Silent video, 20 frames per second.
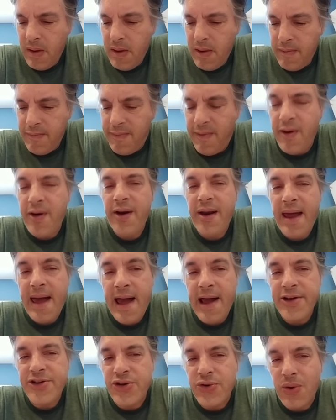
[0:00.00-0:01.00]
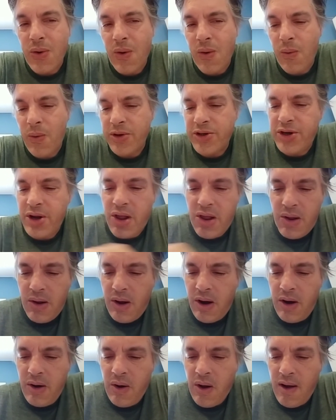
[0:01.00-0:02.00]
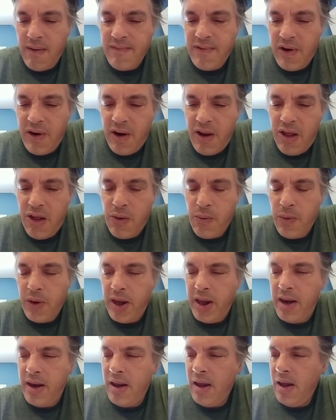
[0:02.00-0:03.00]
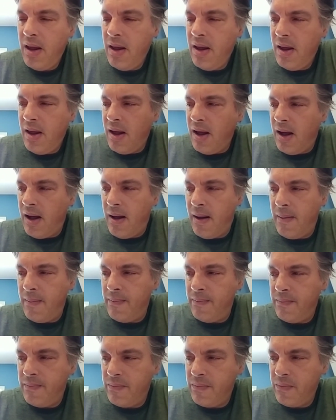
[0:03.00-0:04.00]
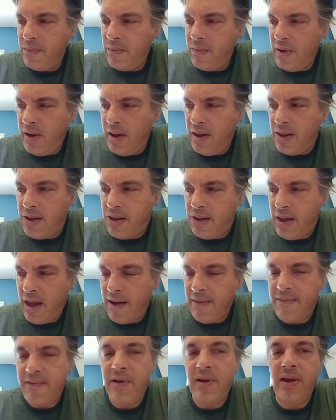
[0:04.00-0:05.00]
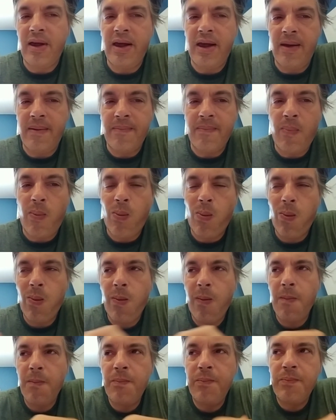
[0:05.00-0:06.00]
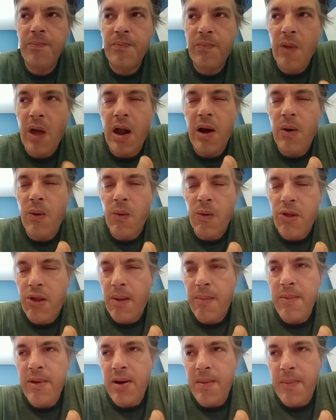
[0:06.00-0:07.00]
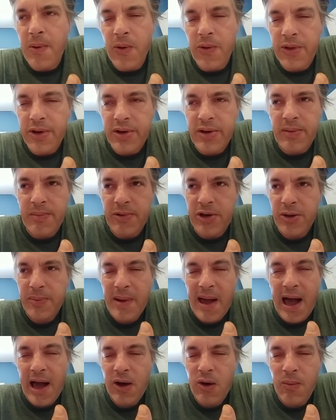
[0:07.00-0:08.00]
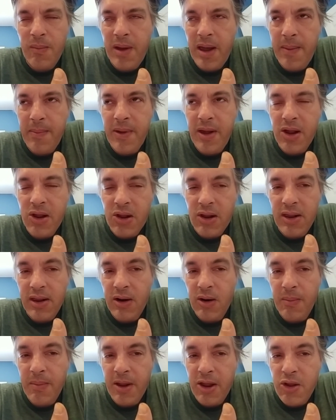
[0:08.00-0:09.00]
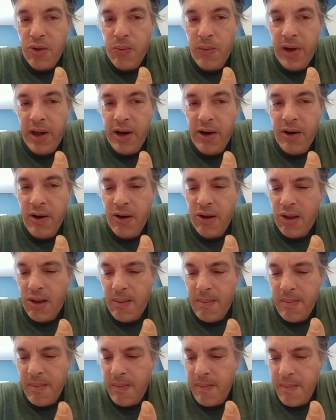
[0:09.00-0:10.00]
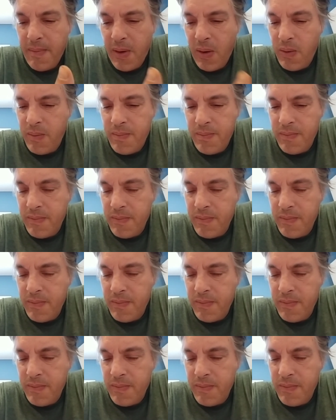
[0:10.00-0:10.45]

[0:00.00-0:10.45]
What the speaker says: for a natural, which are not very sweet, it's definitely, something about the tobacco maybe is a little bit sweeter, it's a little